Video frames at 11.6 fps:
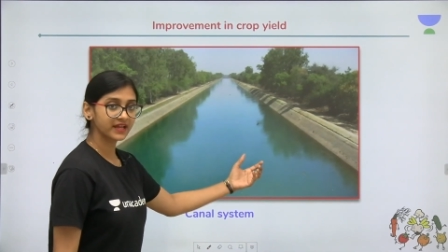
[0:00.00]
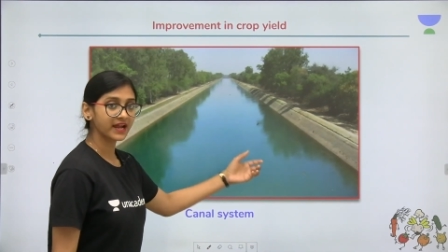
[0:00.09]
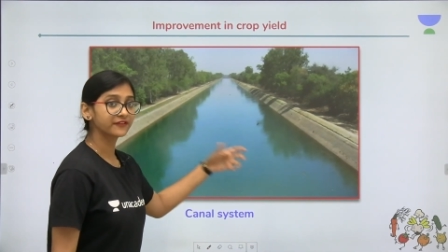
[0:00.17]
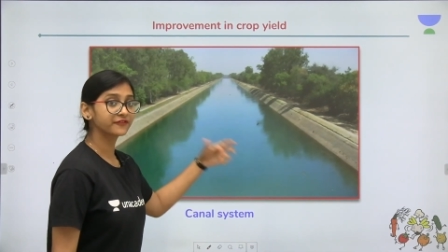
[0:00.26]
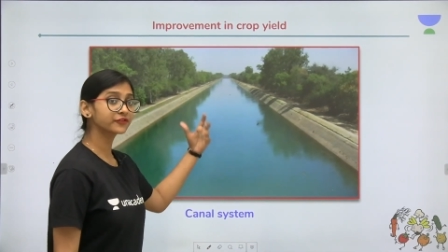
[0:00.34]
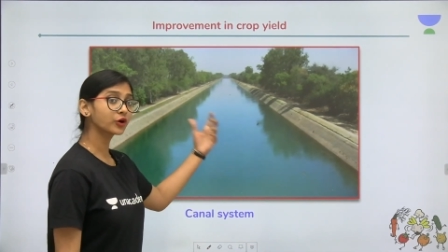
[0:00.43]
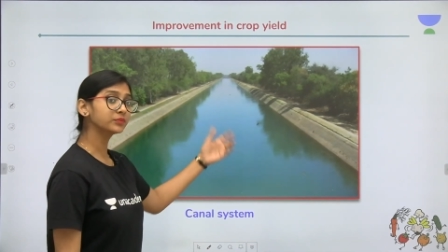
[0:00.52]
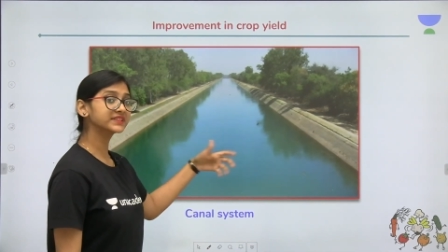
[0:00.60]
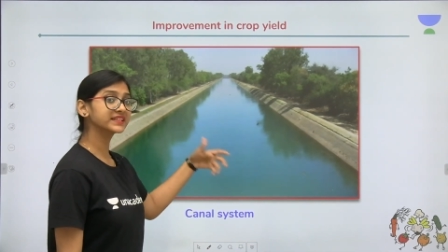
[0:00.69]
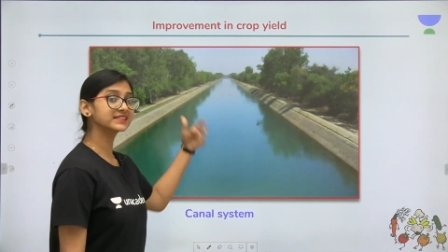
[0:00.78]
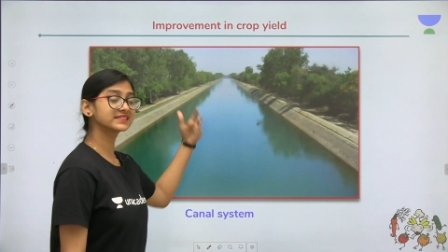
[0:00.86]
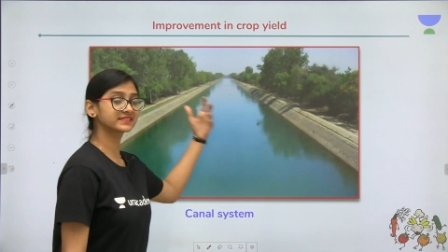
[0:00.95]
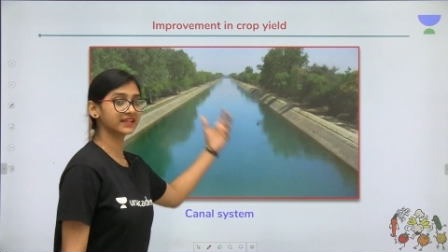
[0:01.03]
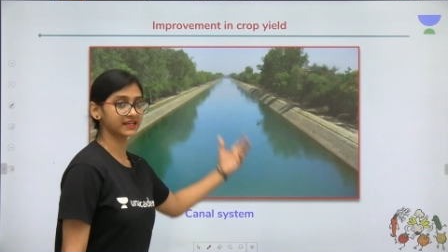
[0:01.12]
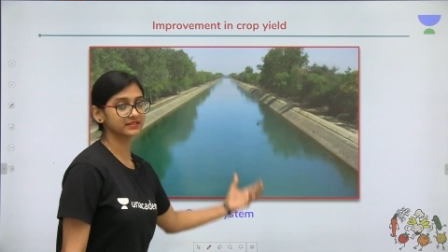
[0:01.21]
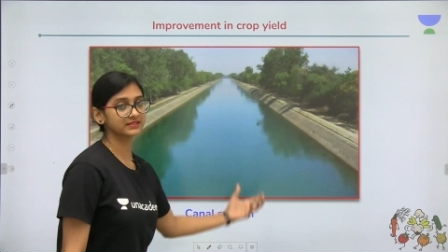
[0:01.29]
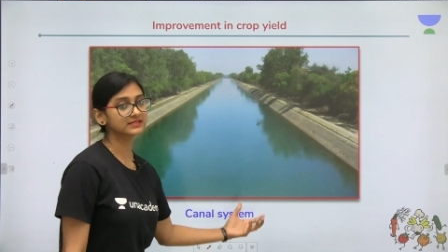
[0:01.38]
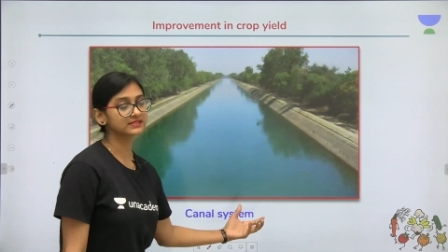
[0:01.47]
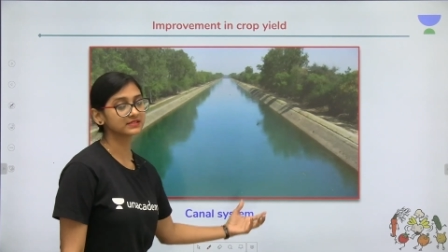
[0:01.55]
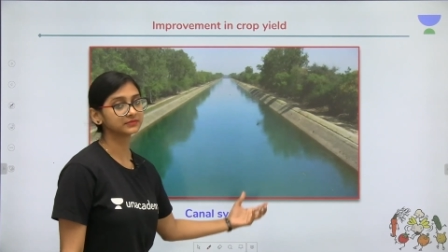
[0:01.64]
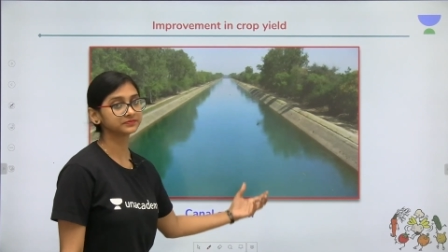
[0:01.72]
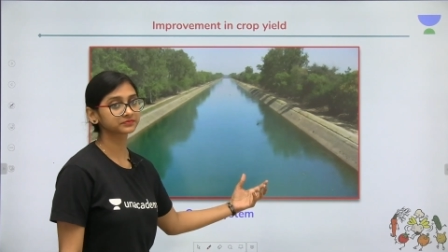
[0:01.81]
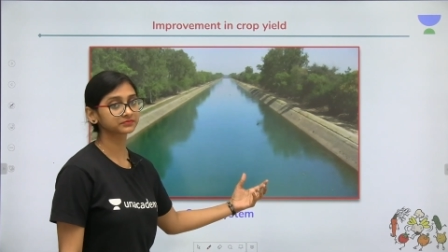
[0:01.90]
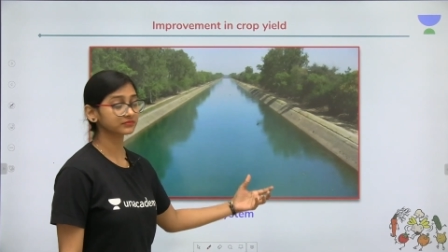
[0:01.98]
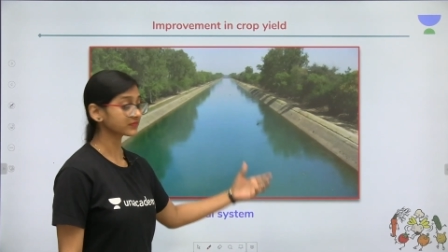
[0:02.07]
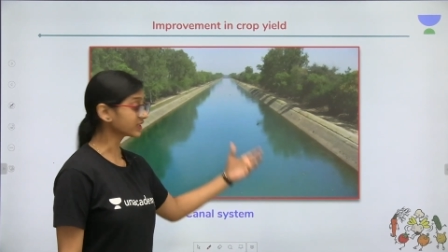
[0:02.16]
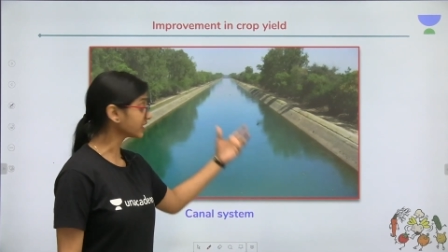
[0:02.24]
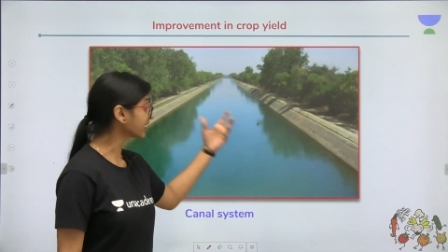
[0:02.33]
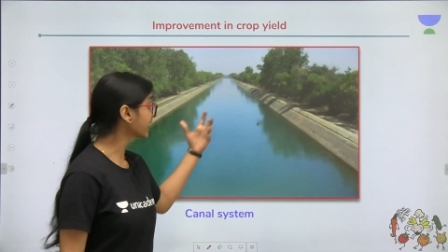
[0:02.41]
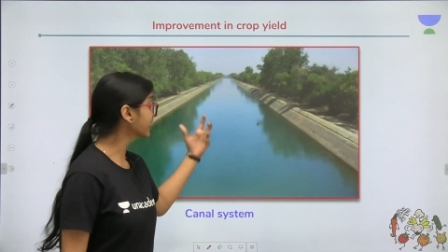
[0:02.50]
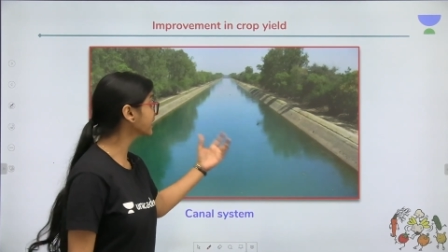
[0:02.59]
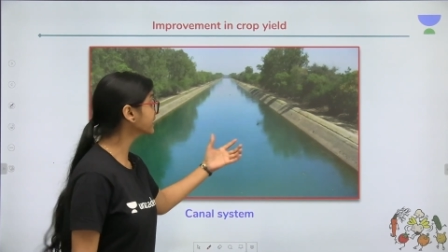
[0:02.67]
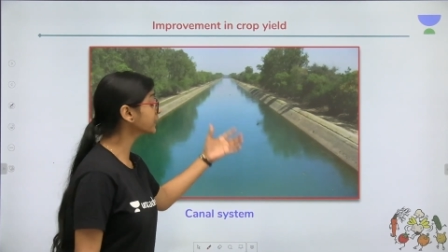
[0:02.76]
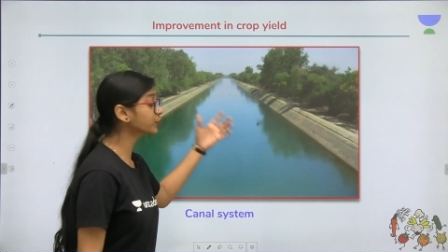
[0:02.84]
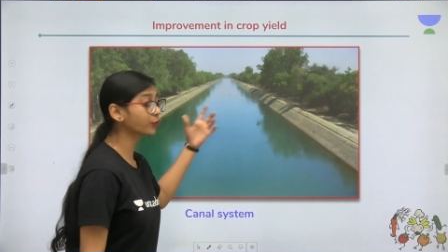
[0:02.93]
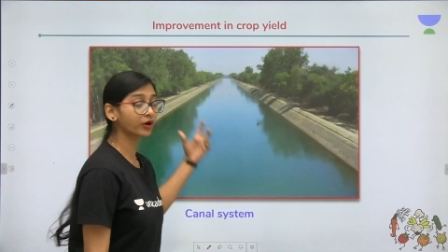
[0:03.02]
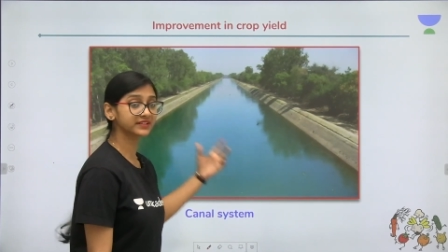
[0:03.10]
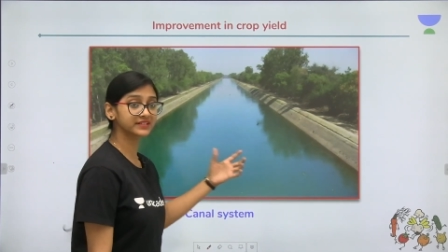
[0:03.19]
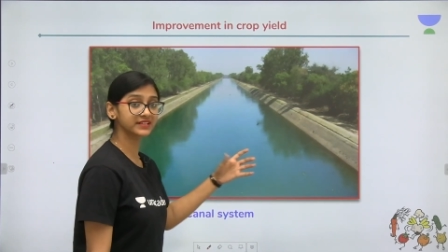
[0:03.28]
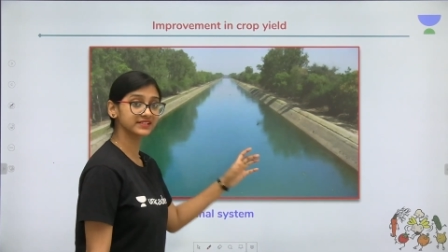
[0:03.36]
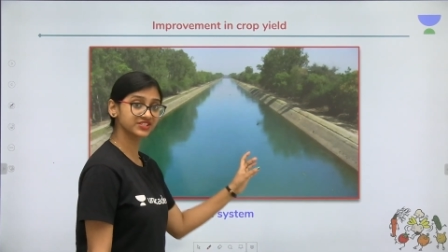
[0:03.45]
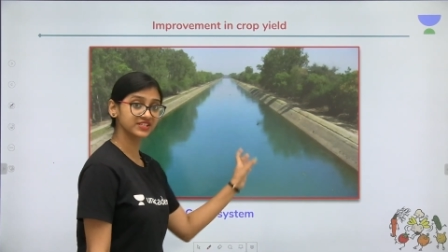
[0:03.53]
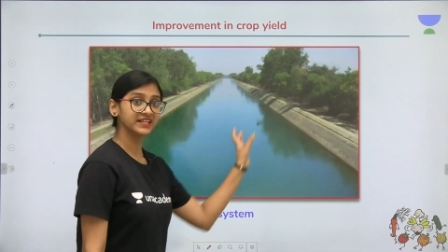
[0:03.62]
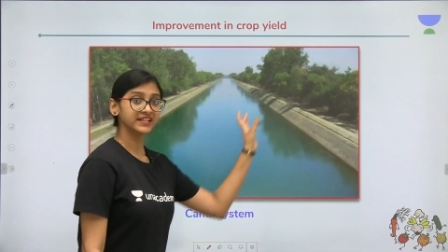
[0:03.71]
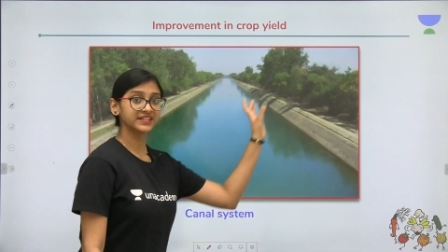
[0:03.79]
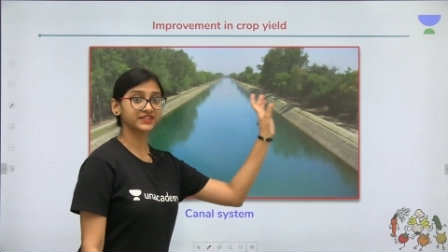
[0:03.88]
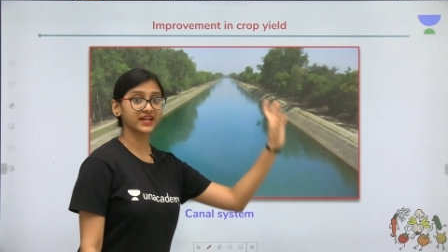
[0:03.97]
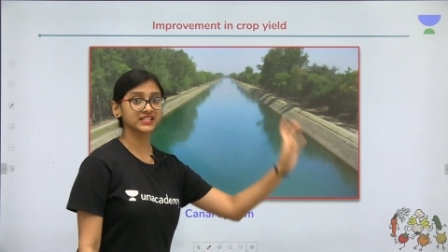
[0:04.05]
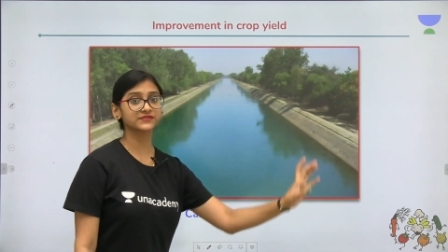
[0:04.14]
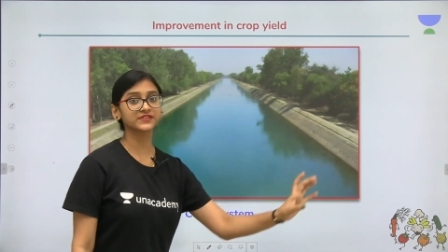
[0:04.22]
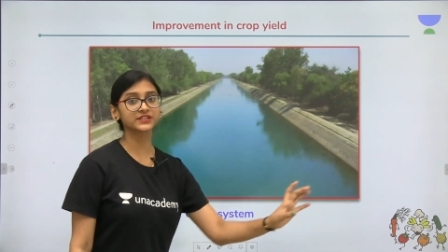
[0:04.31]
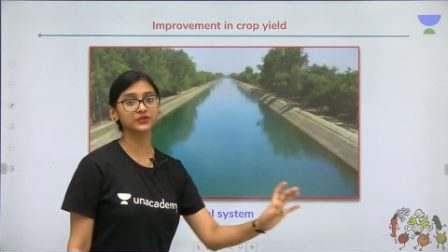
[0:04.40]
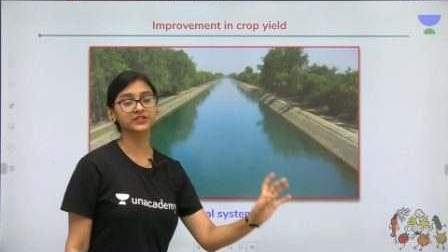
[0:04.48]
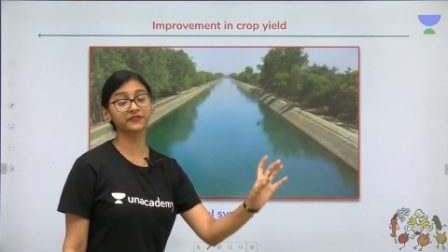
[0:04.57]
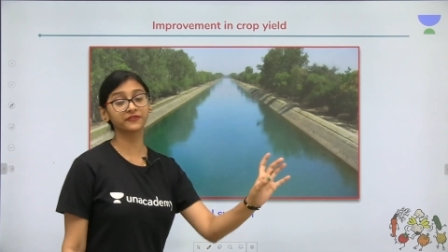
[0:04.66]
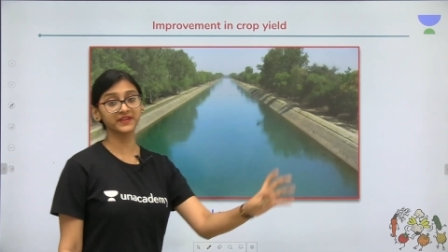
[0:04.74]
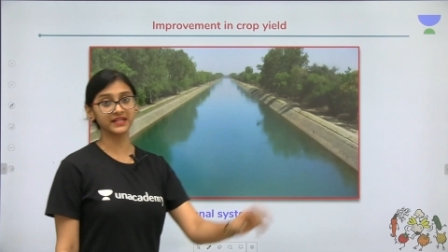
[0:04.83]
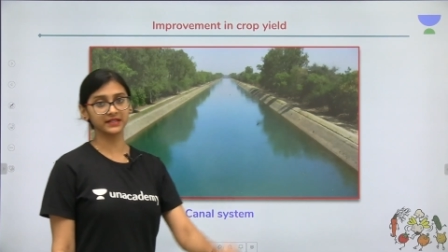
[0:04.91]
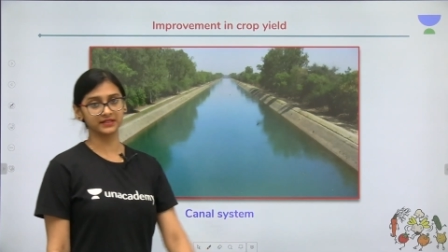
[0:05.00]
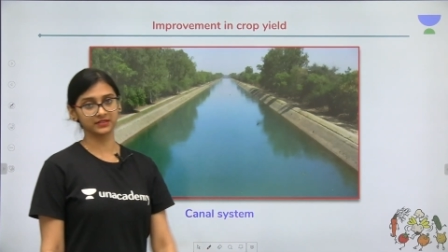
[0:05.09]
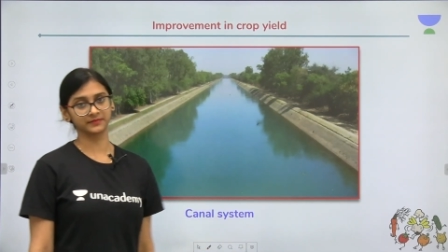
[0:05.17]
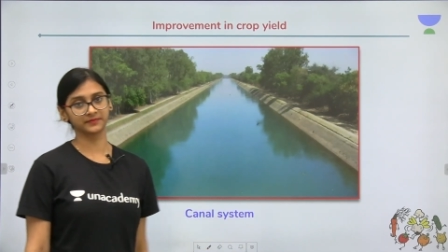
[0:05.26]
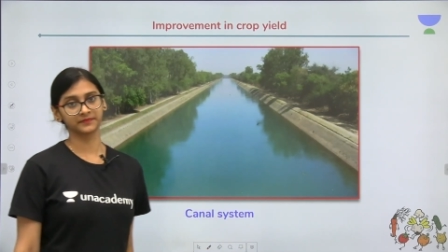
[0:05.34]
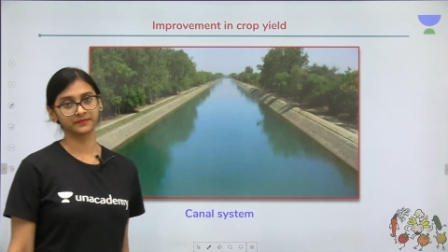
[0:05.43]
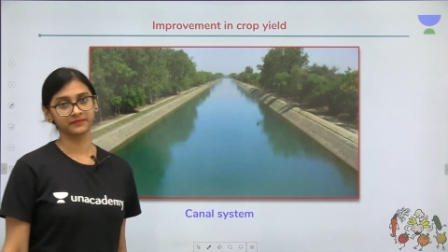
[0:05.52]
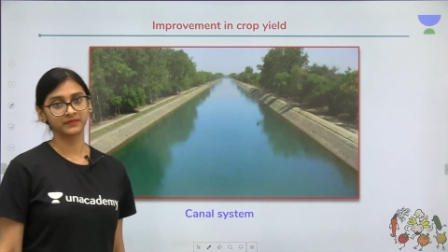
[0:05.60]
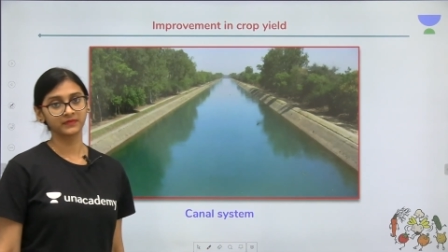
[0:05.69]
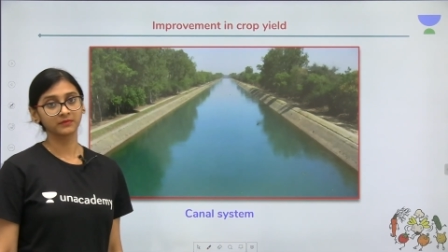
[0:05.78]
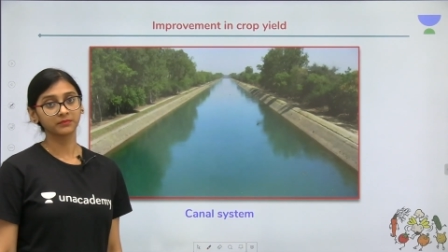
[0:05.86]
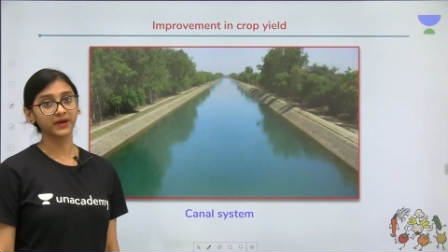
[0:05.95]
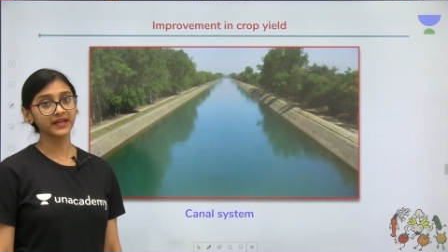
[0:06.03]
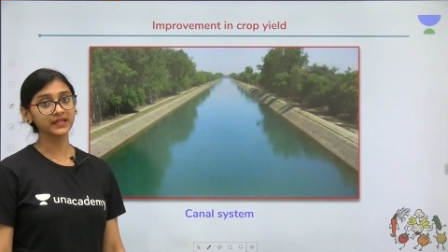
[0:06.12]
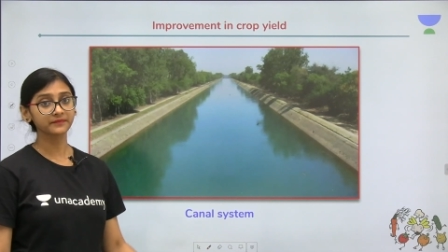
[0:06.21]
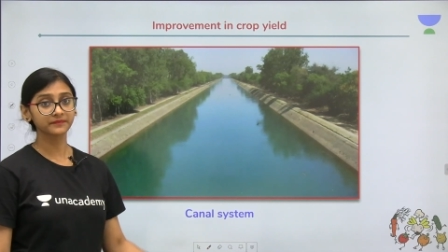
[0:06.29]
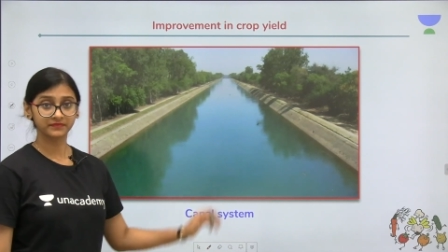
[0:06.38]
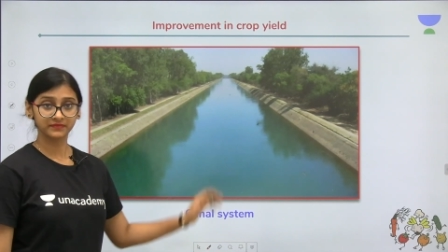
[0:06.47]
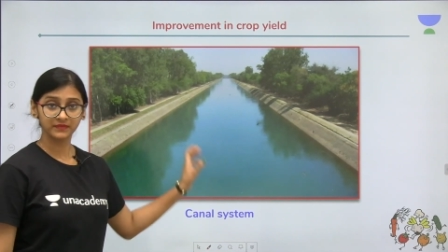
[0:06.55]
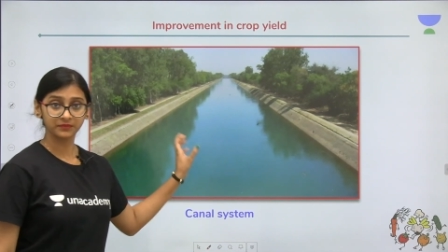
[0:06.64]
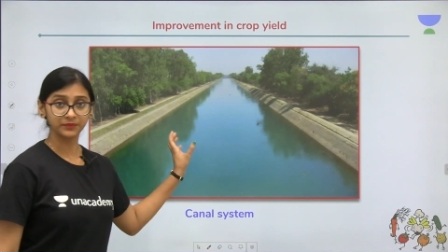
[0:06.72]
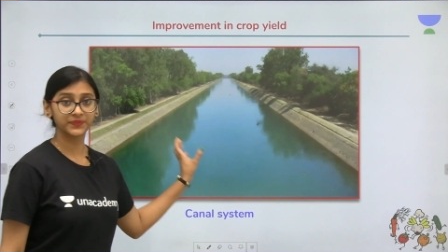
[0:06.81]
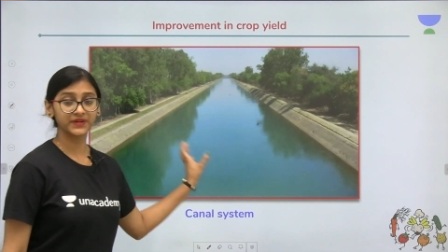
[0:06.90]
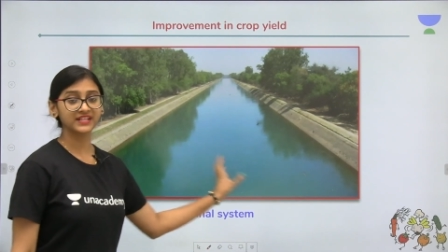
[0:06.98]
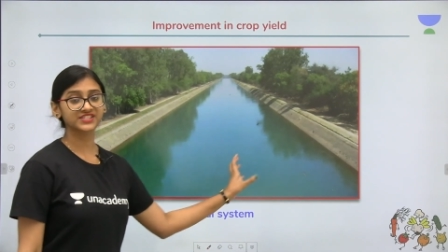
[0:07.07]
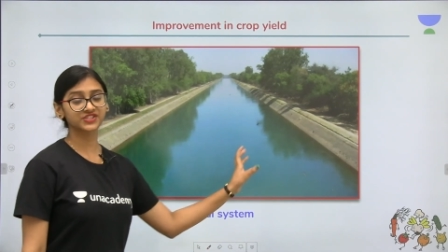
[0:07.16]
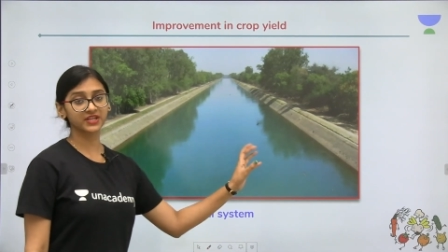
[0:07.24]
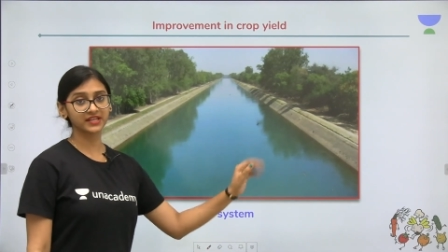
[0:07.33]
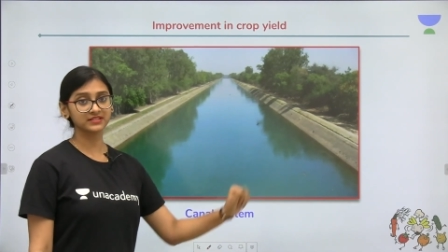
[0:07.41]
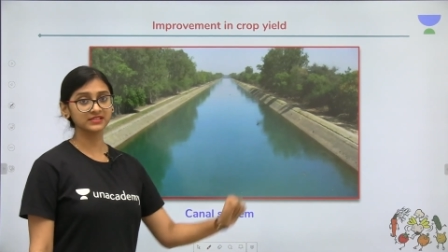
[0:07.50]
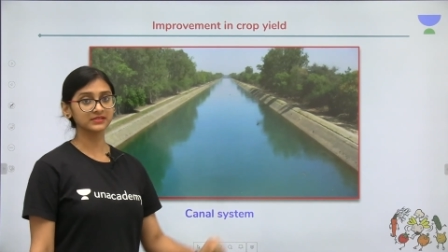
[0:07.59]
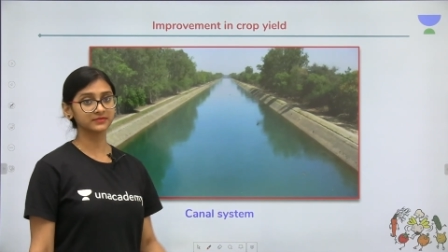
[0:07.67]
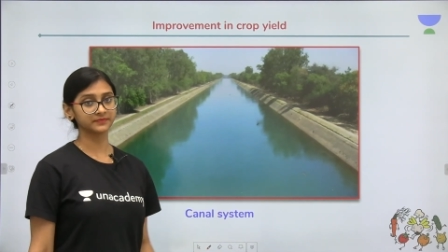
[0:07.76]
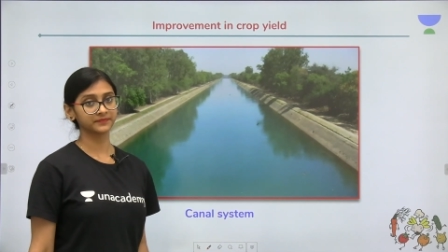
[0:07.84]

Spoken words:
And from these canals, again, the water is transferred to the field by branched canal.